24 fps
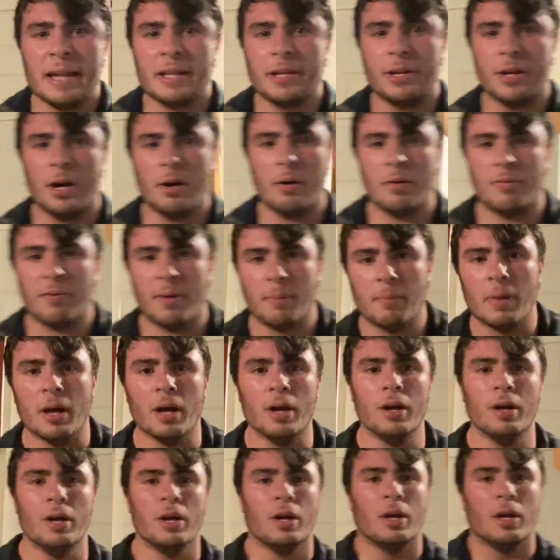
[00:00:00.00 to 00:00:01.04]
you know? If I'm
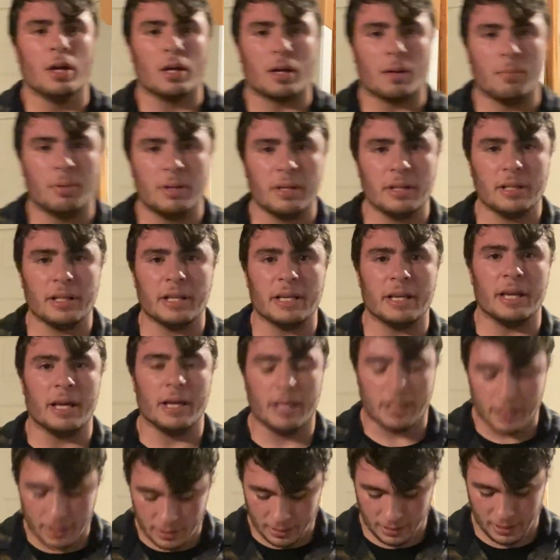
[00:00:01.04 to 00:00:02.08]
completely
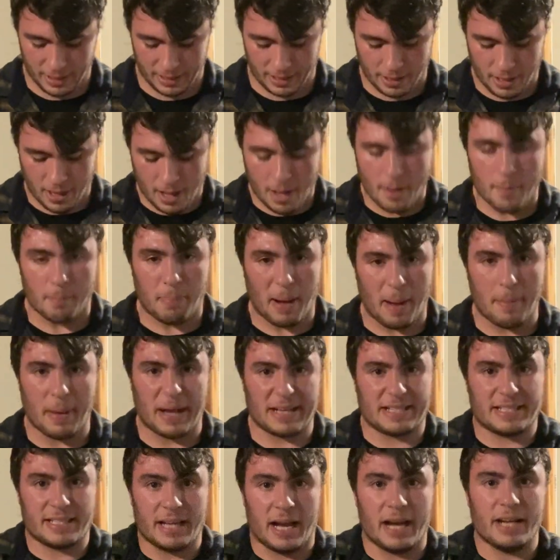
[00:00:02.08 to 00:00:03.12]
like by my
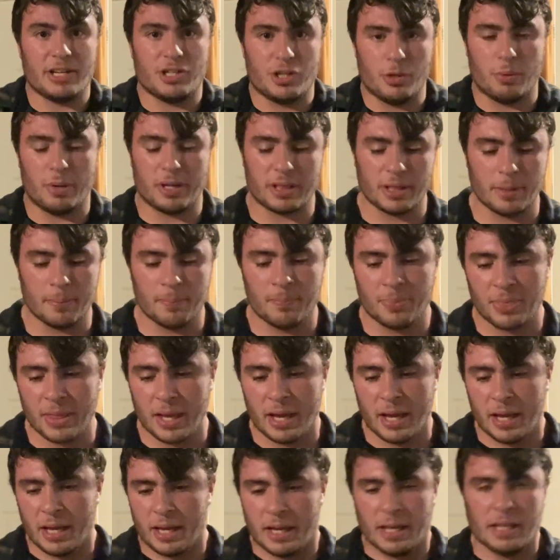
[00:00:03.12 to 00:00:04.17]
side doing them,
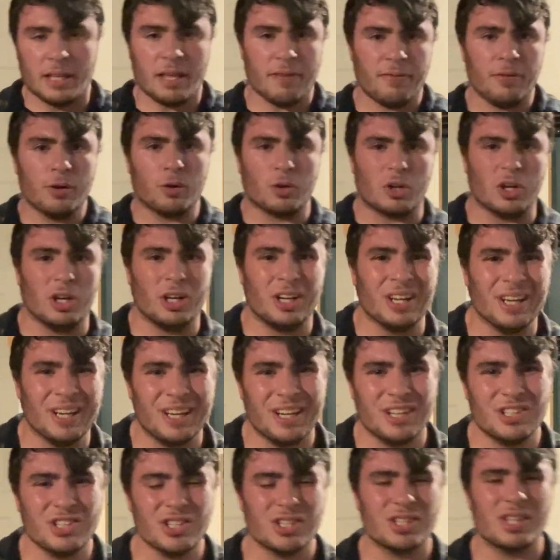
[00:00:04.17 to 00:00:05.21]
they feel good.
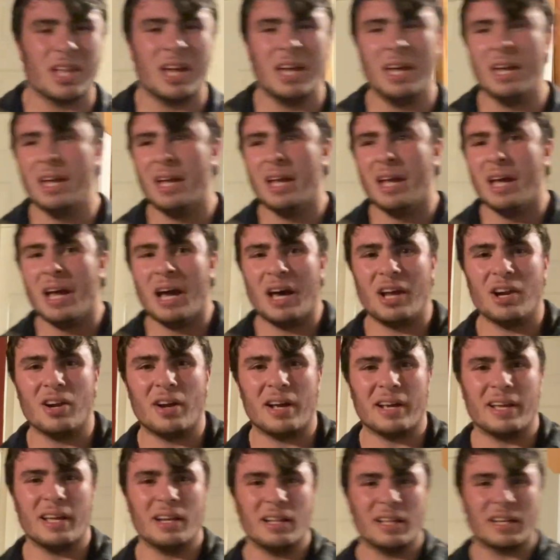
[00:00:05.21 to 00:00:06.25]
I don't know,
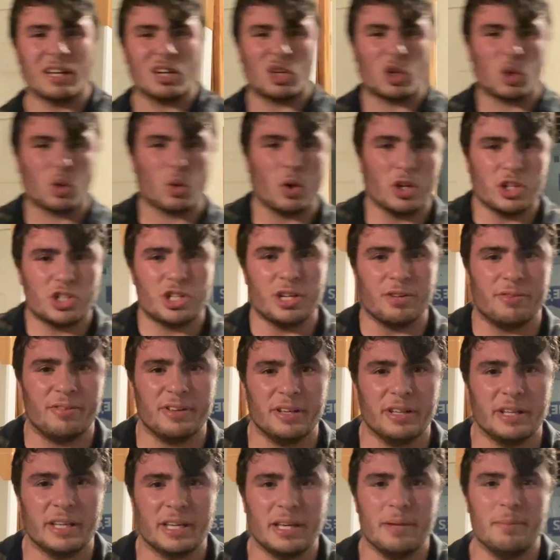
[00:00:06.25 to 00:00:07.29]
I get like a crunchy
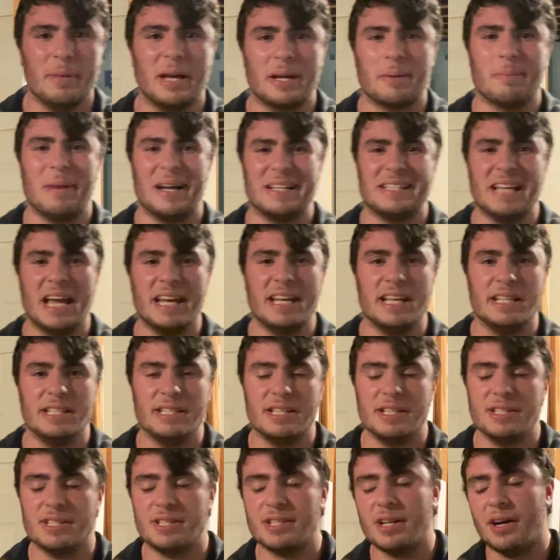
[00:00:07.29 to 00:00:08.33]
feeling in like my tendons
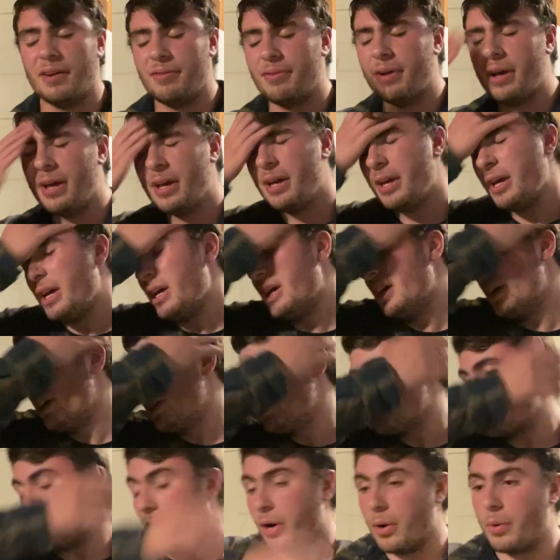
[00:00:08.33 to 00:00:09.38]
and stuff.
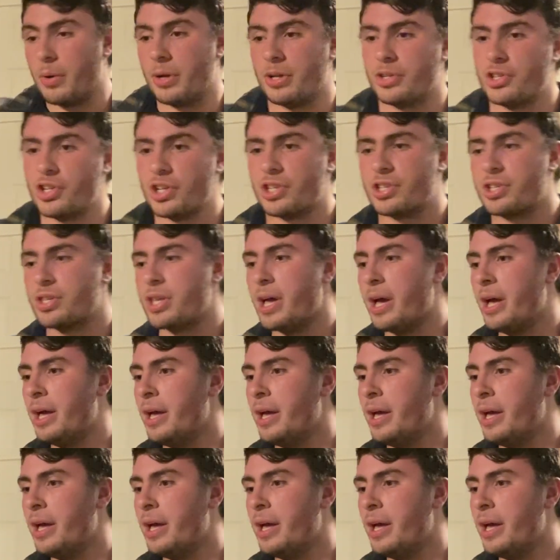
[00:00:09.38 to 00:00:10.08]
So just